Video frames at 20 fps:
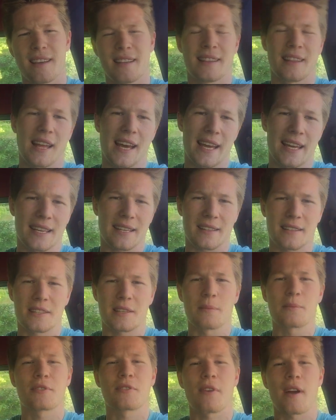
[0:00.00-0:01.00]
Like,
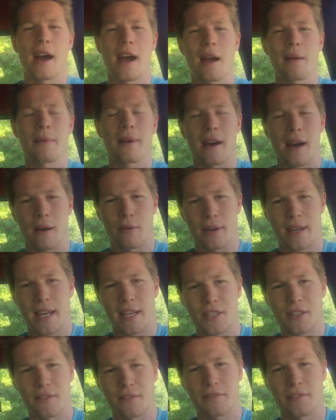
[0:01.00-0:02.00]
subscribe. I will
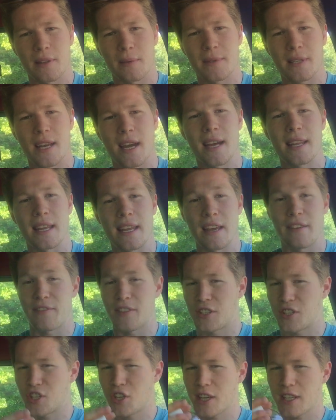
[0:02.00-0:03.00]
catch you on the flip side. If
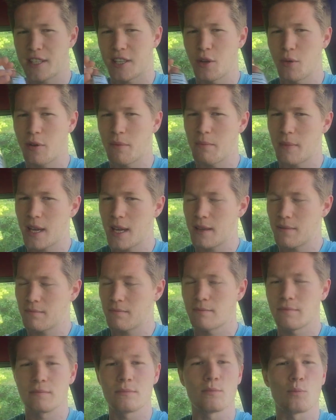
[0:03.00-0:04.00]
it's just you and me,
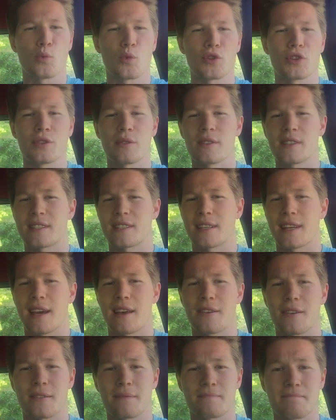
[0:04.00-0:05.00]
we'll do this
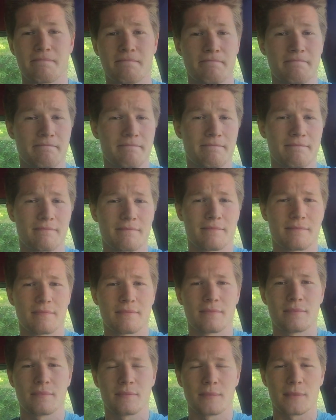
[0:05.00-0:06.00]
together.
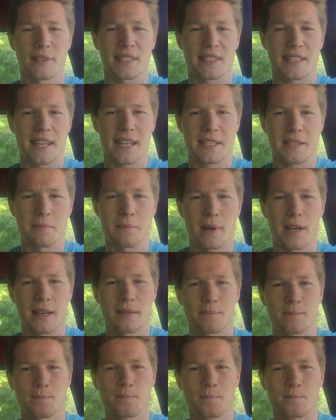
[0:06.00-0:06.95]
Let's kick some butt.